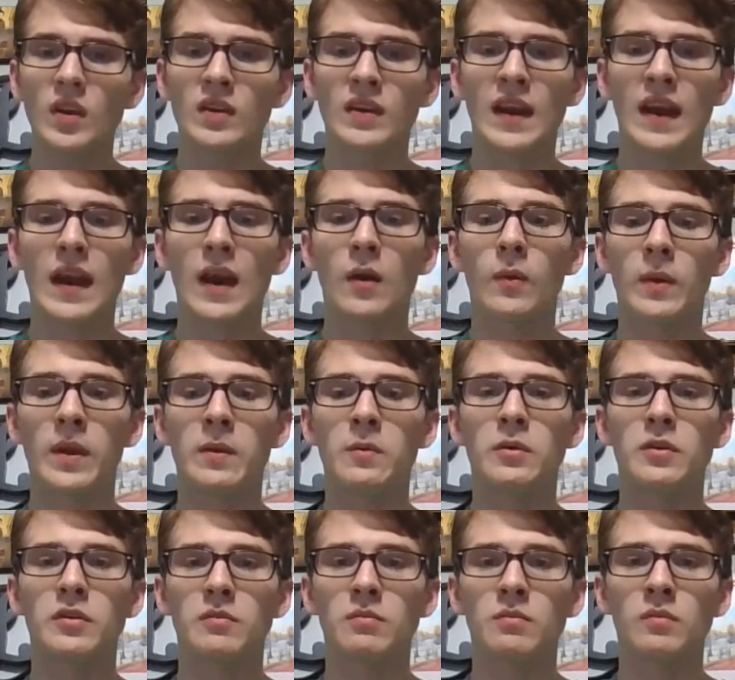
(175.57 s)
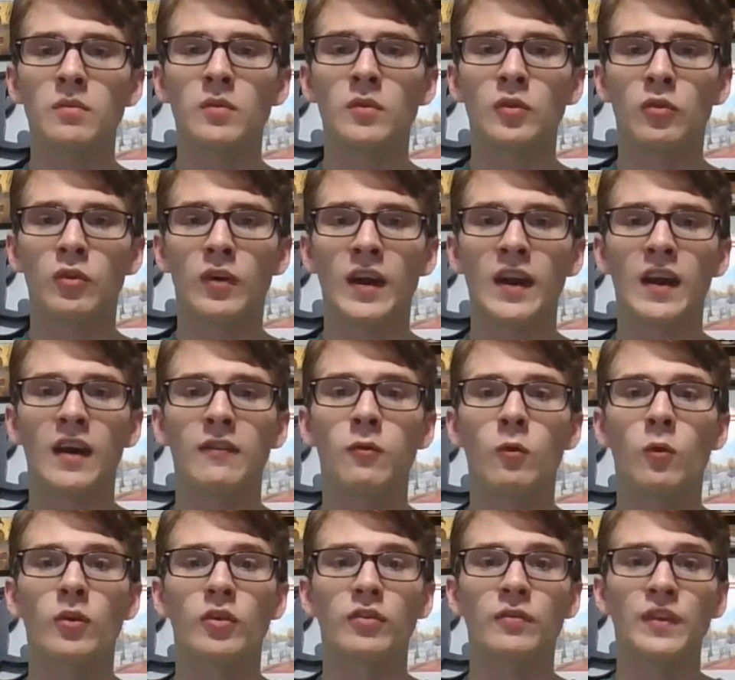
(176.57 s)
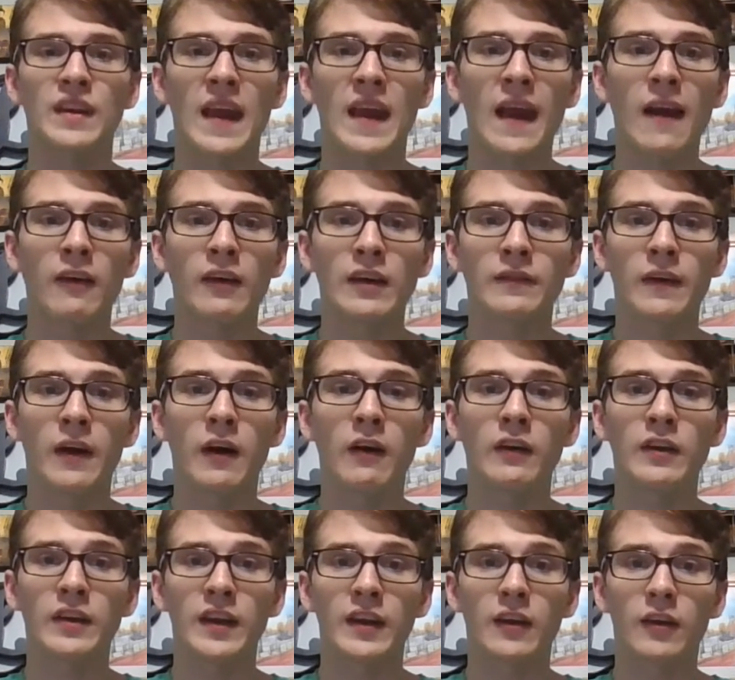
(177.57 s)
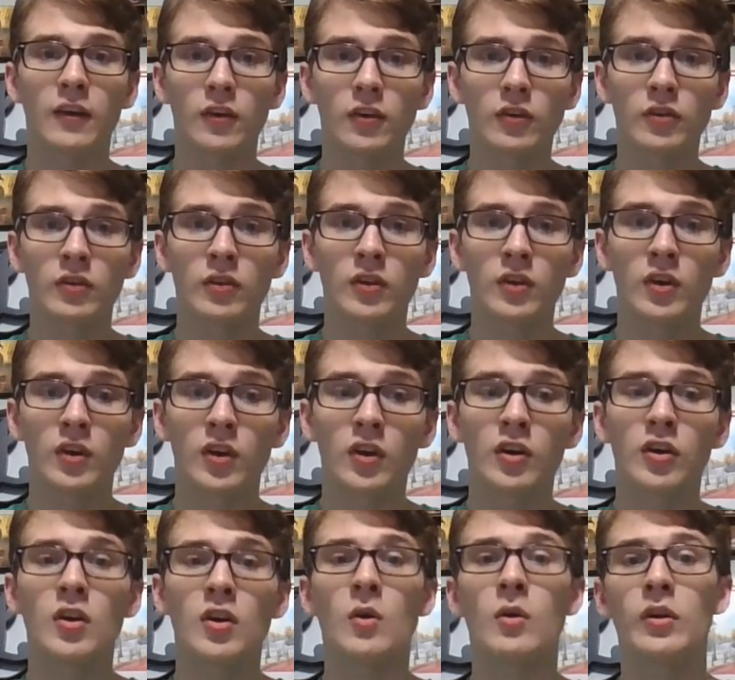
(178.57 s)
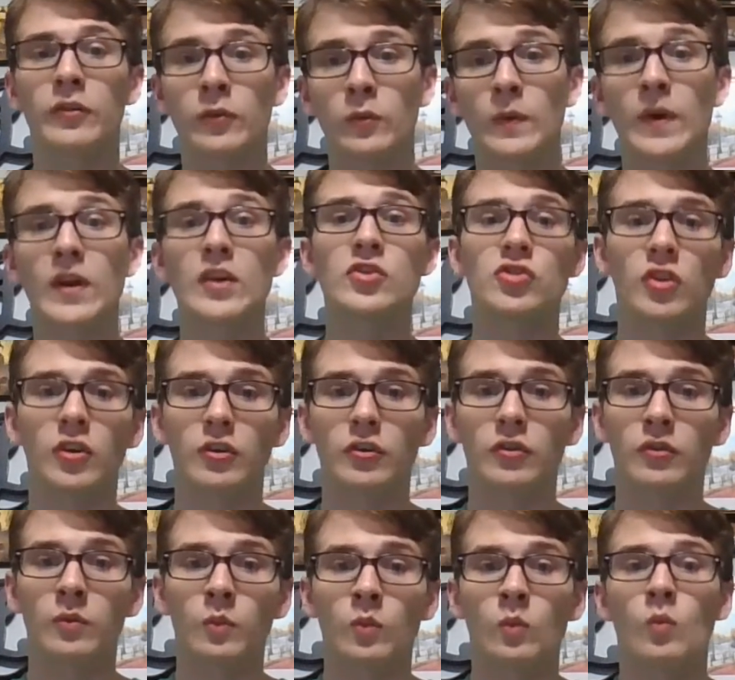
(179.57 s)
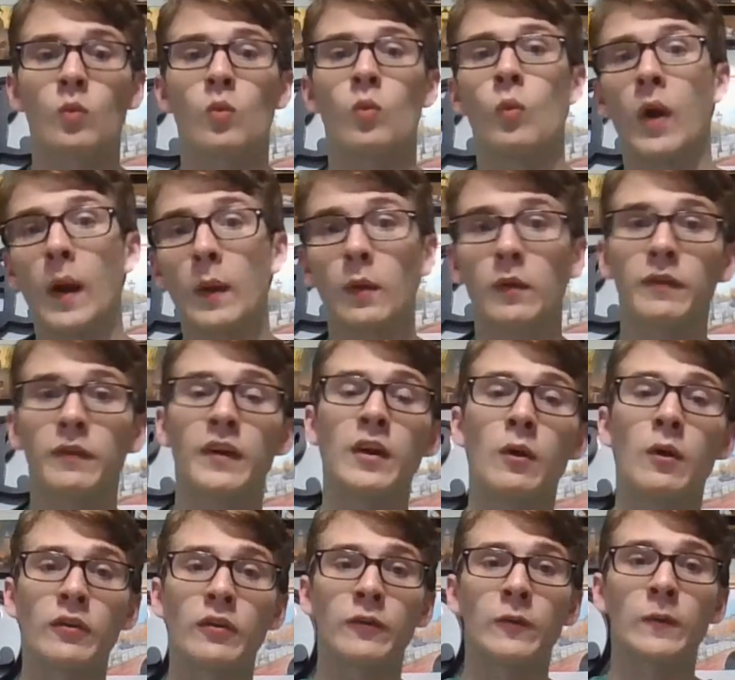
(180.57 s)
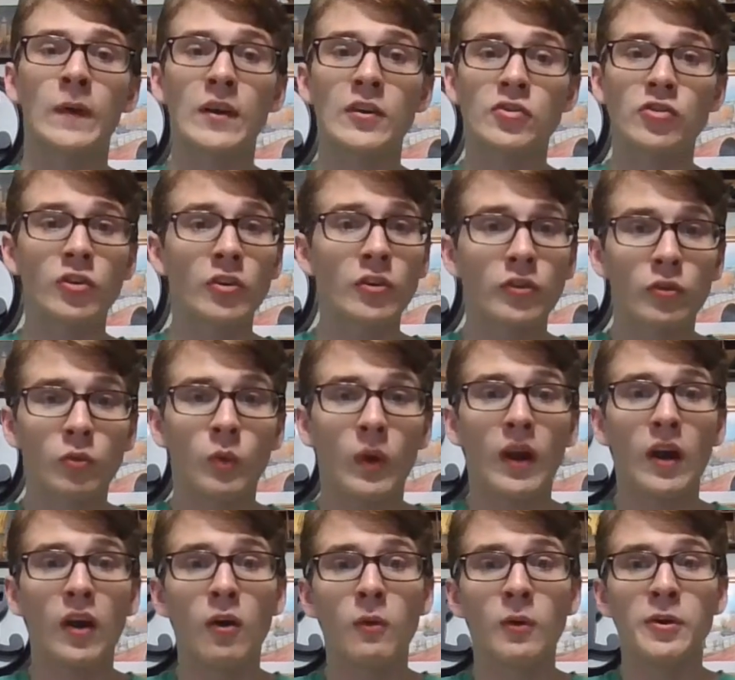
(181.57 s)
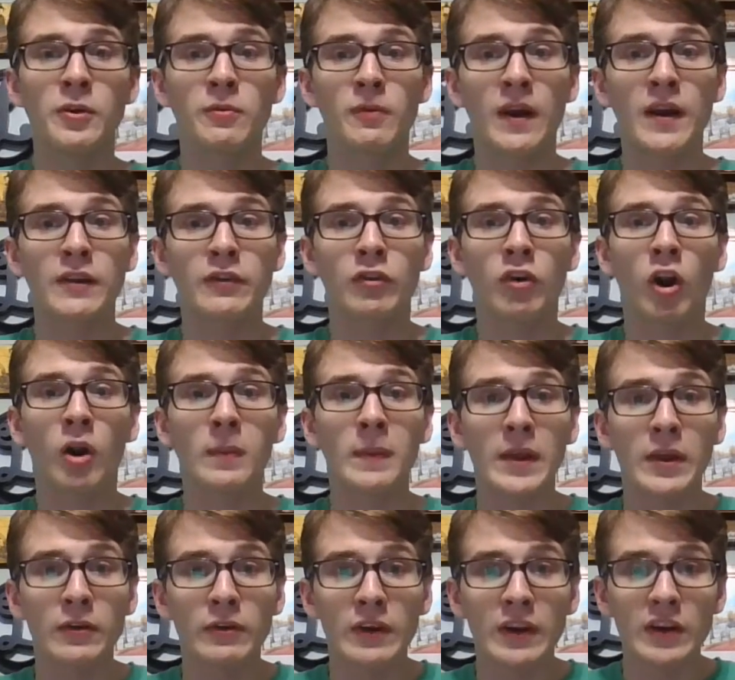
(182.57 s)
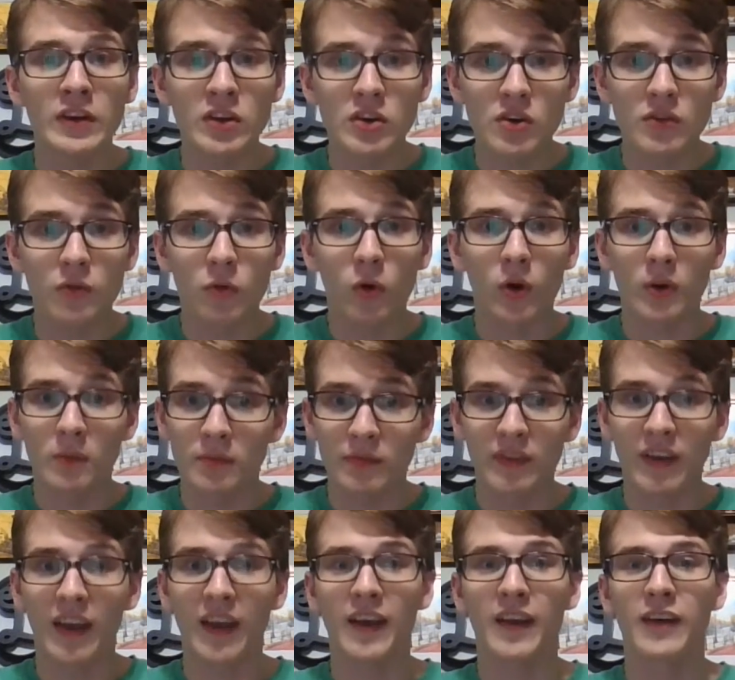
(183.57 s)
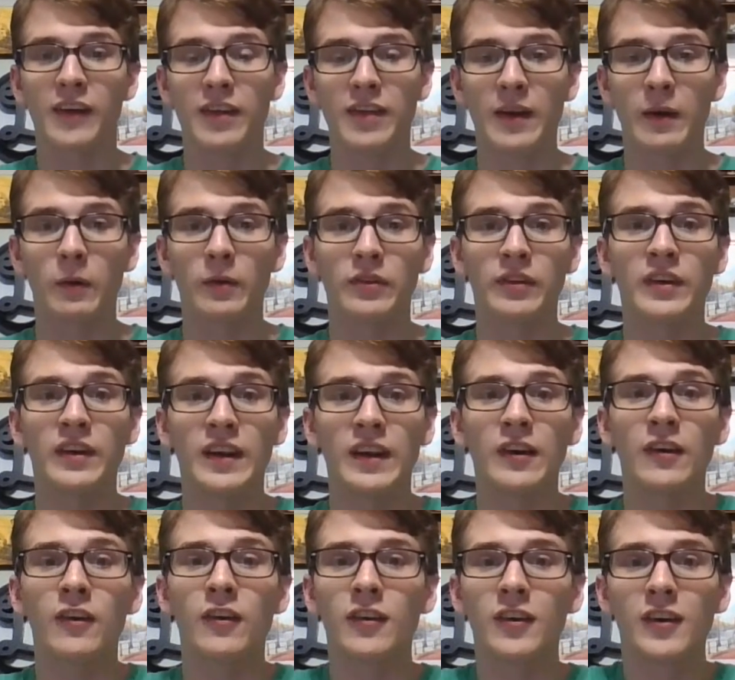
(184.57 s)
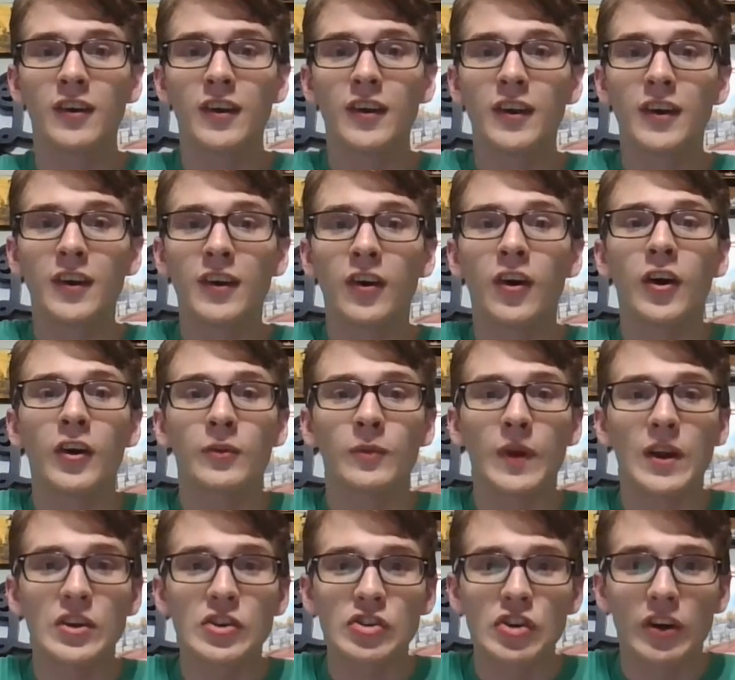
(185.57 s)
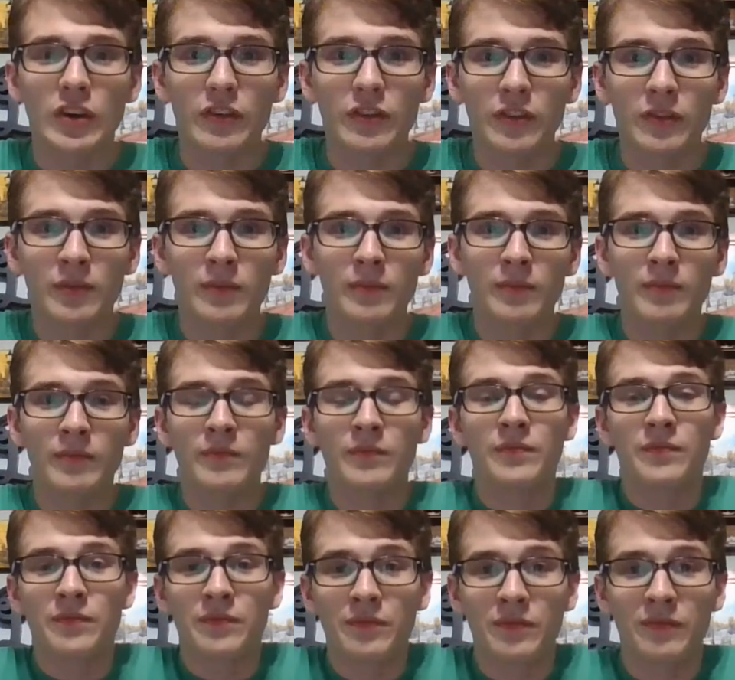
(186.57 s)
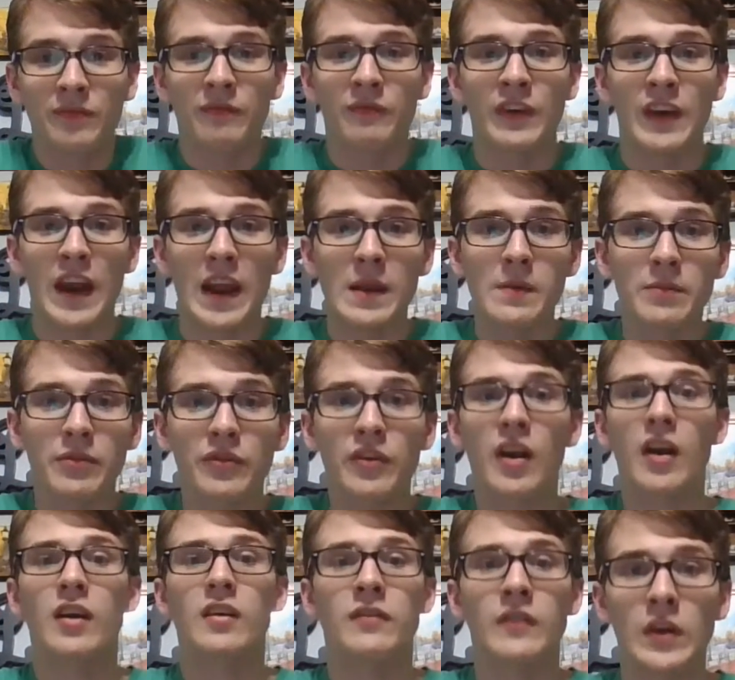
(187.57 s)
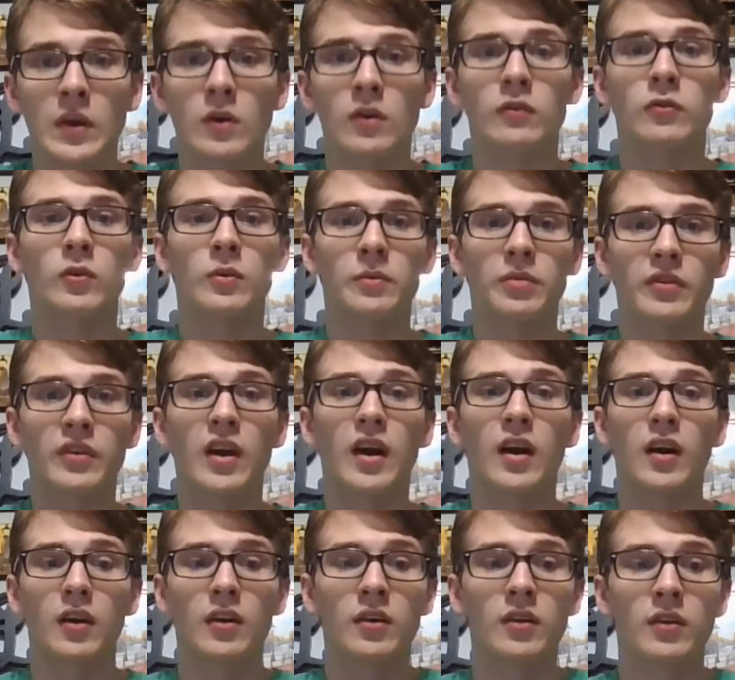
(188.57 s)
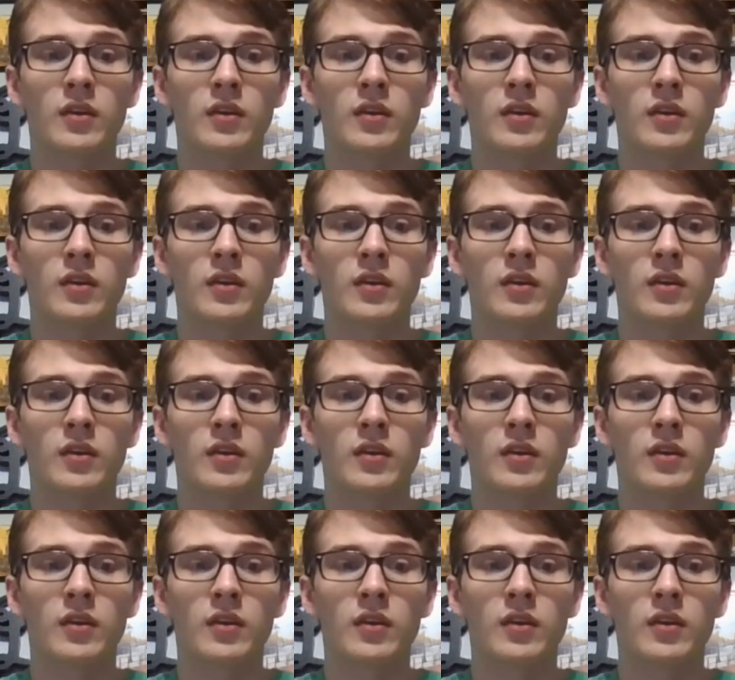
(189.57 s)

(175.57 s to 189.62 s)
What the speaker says: Now, he would create a force of Italian volunteers known as the Red Shirts. Why were they as the Red Shirts? Well, when you raise an army, you need uniforms, and there was a deal on red shirts. The name stuck, the uniform stuck,